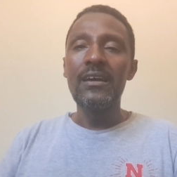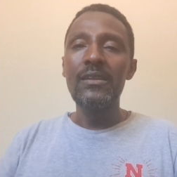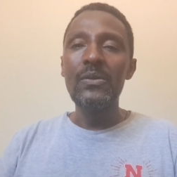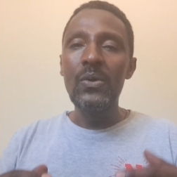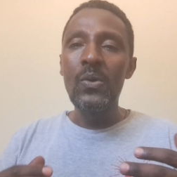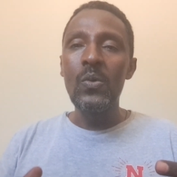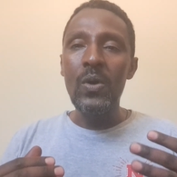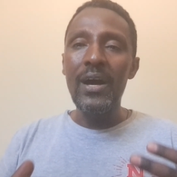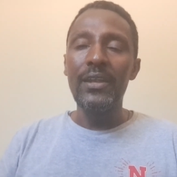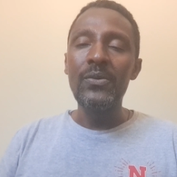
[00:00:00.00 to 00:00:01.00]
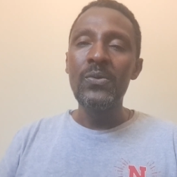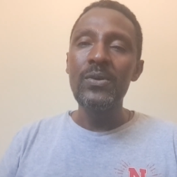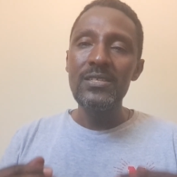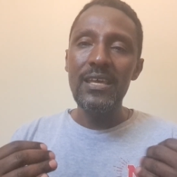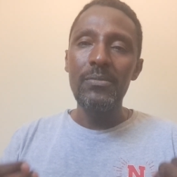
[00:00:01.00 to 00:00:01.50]
no one
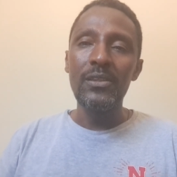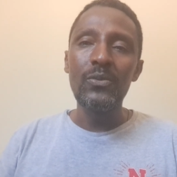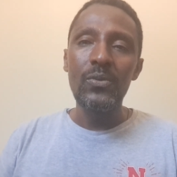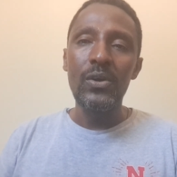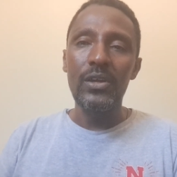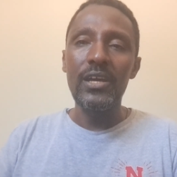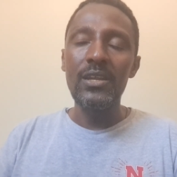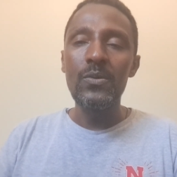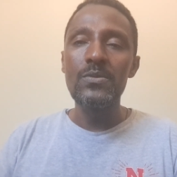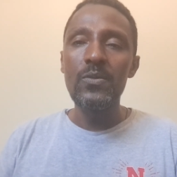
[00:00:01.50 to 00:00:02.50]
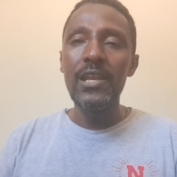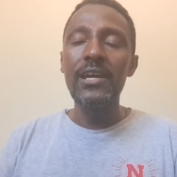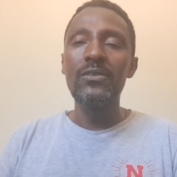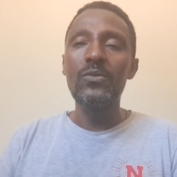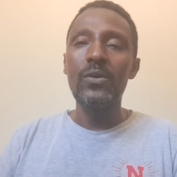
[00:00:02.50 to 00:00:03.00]
who is able to work and who is
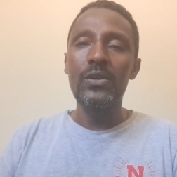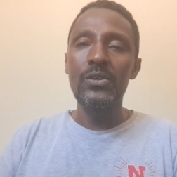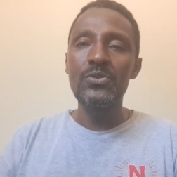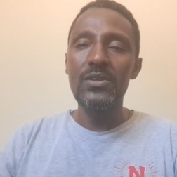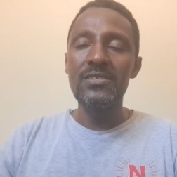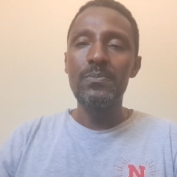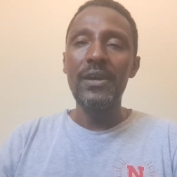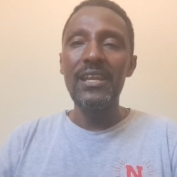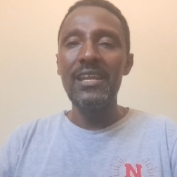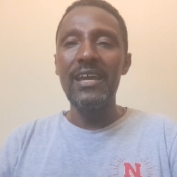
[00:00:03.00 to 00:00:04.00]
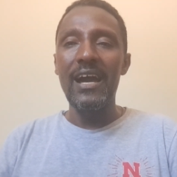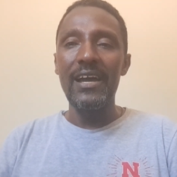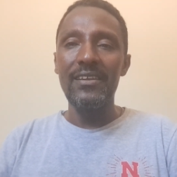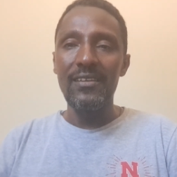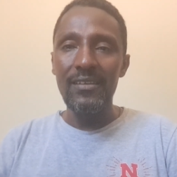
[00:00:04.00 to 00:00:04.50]
willing to work should spend a day
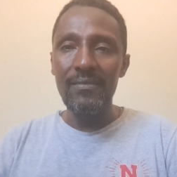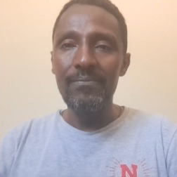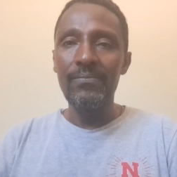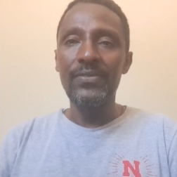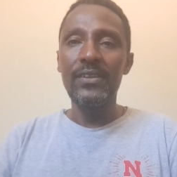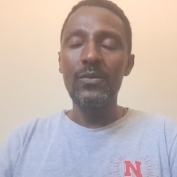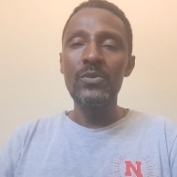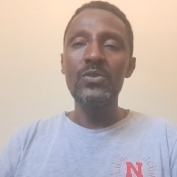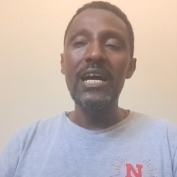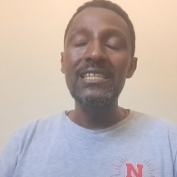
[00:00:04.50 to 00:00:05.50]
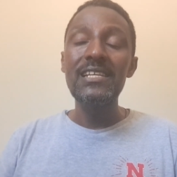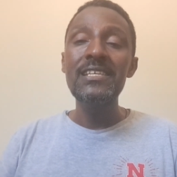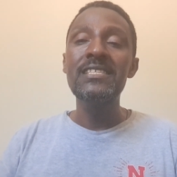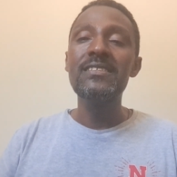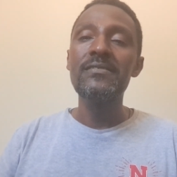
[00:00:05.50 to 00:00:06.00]
idle. We should at
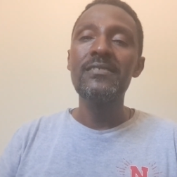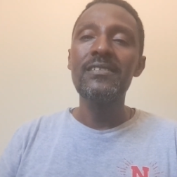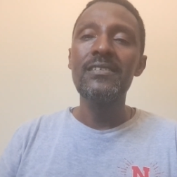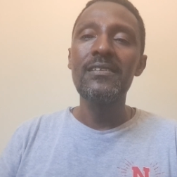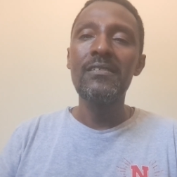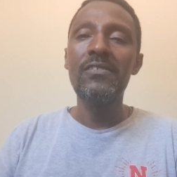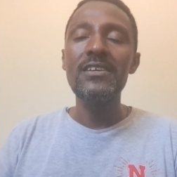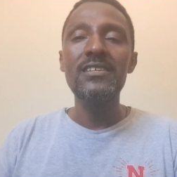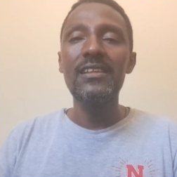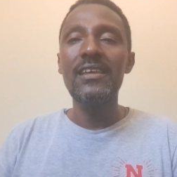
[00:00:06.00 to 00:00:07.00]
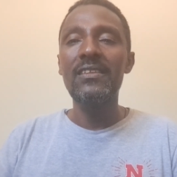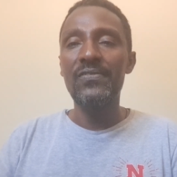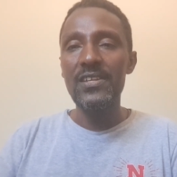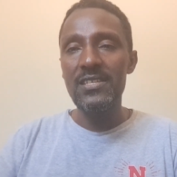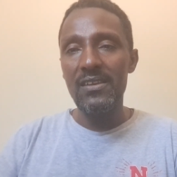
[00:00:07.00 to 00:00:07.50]
least facilitate
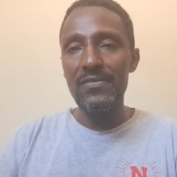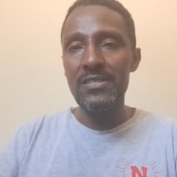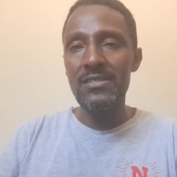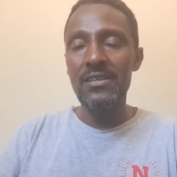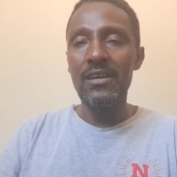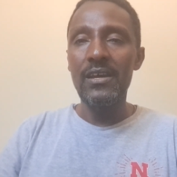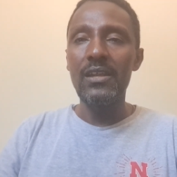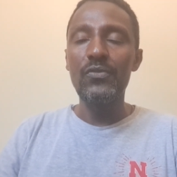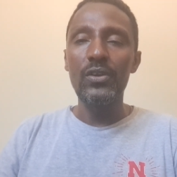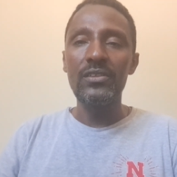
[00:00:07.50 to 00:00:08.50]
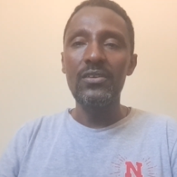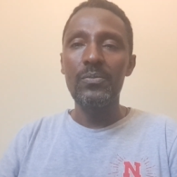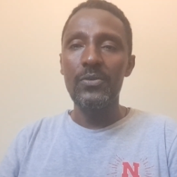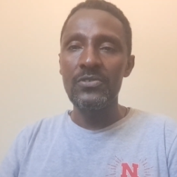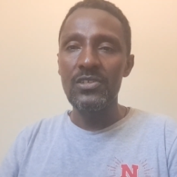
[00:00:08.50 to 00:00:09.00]
free service and volunteer
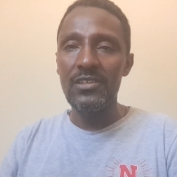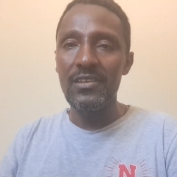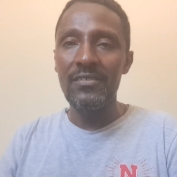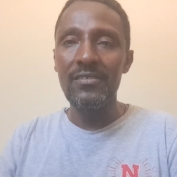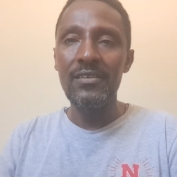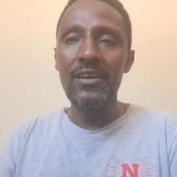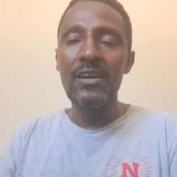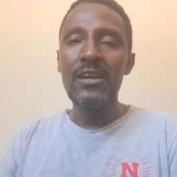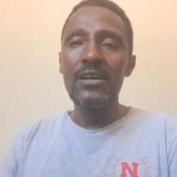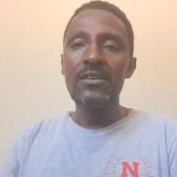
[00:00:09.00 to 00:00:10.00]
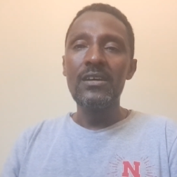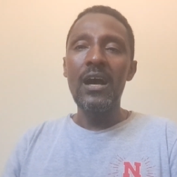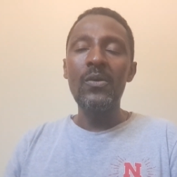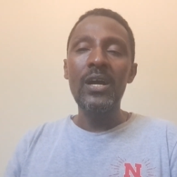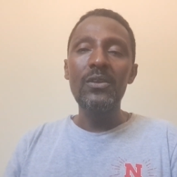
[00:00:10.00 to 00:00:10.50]
opportunities.
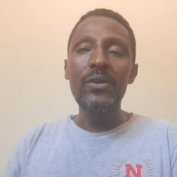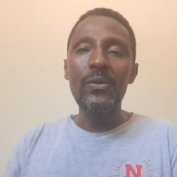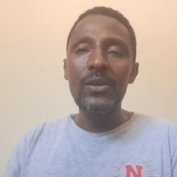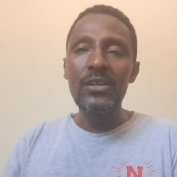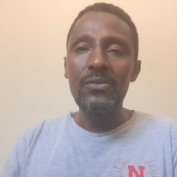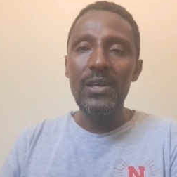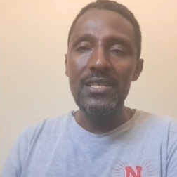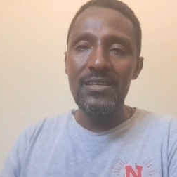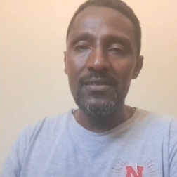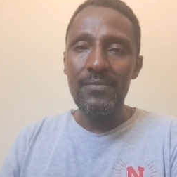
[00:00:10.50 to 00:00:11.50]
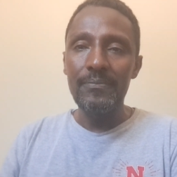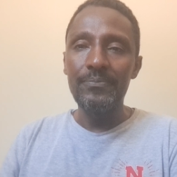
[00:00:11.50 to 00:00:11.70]
How can we work together?